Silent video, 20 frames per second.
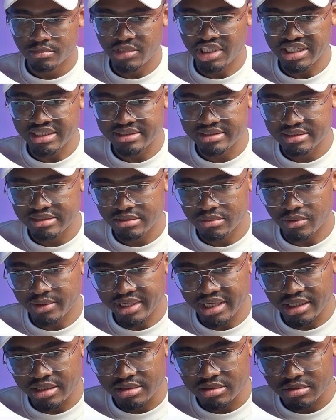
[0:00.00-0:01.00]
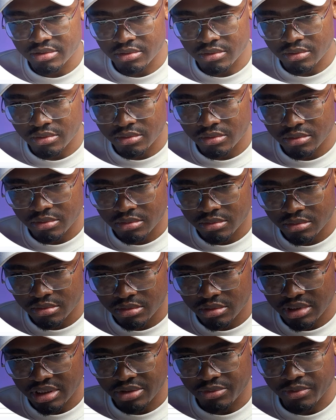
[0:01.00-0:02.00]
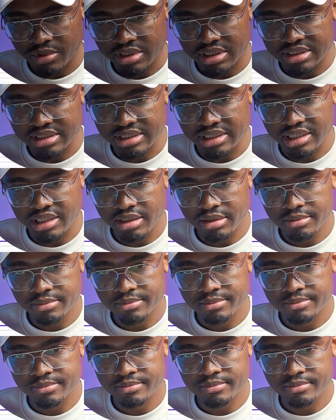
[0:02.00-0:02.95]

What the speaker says: Yes, okay, so let's run this again.